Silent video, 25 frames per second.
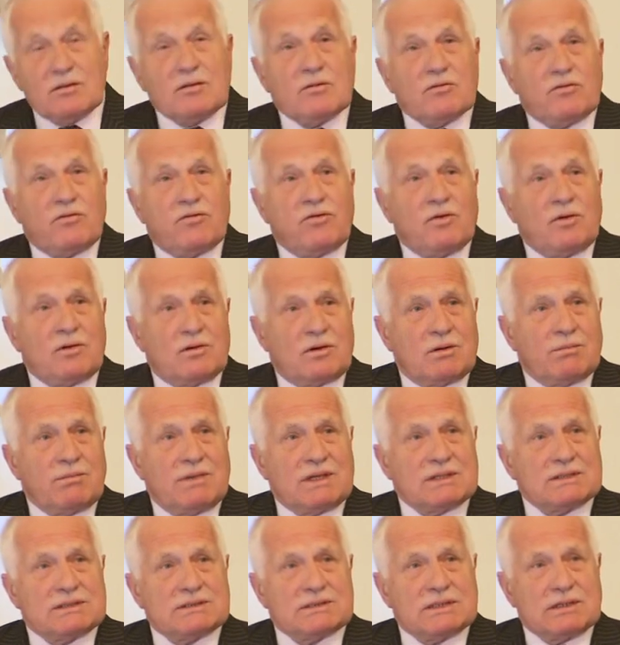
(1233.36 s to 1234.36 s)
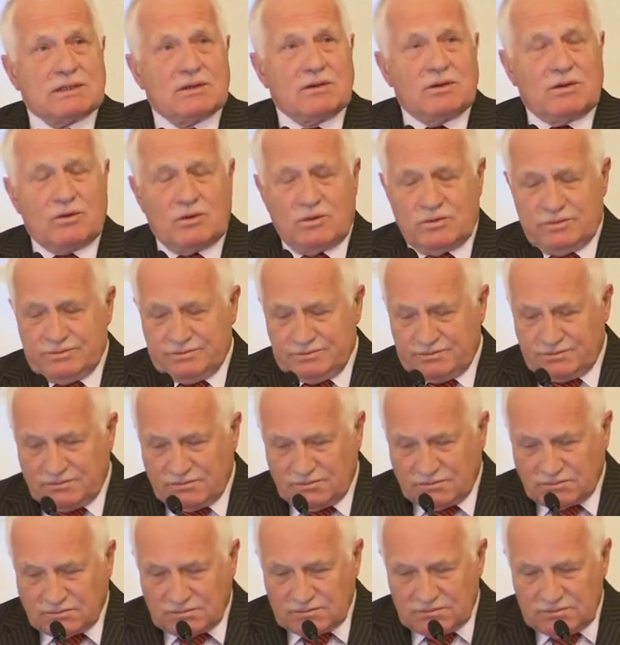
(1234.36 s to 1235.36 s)
4 months ago,
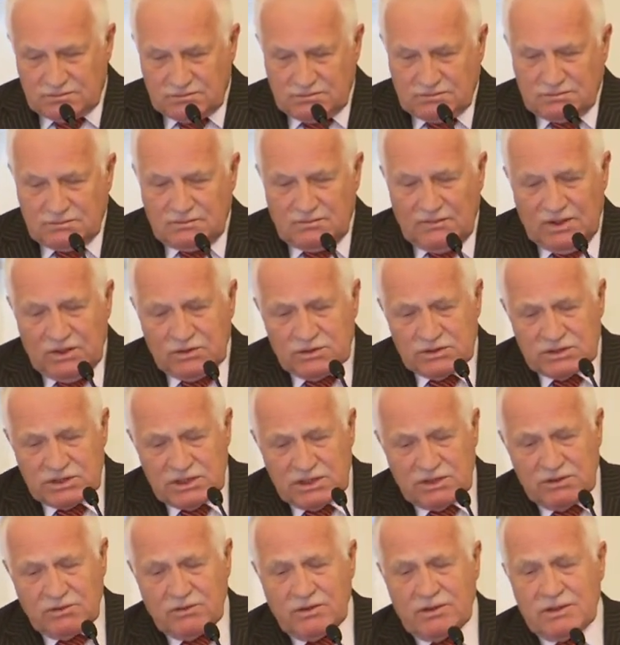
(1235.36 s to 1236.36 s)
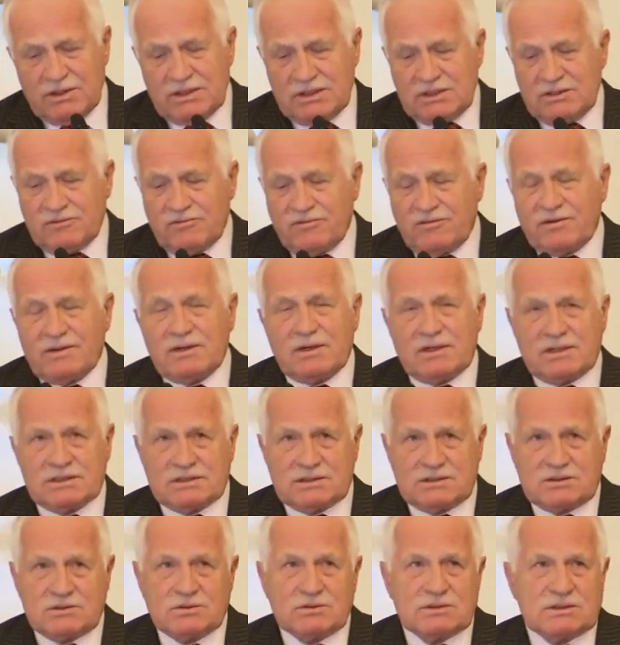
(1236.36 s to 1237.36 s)
on January the
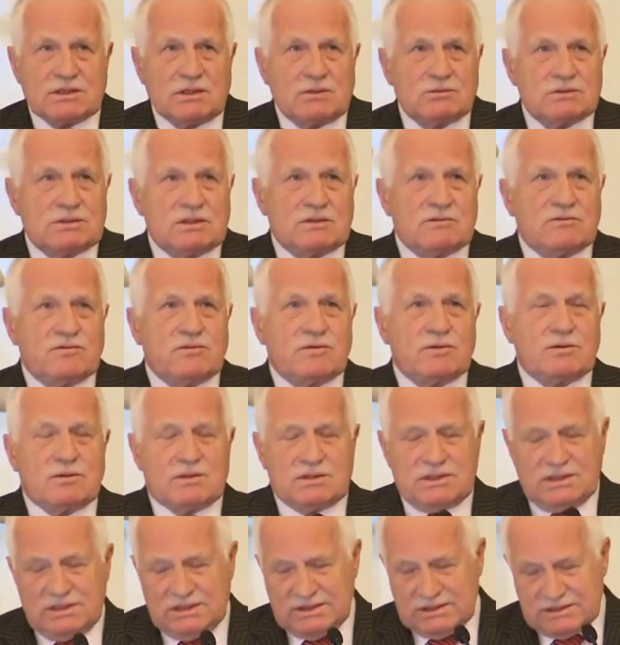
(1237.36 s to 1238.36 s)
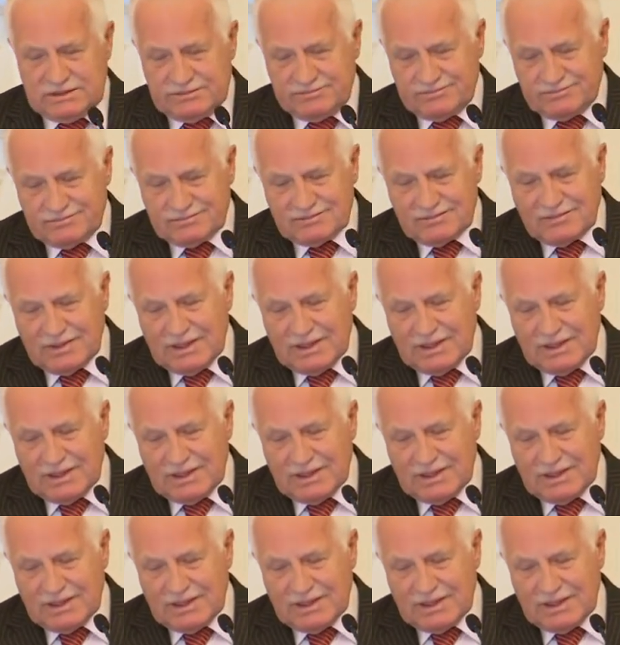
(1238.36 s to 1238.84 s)
1st, 2014,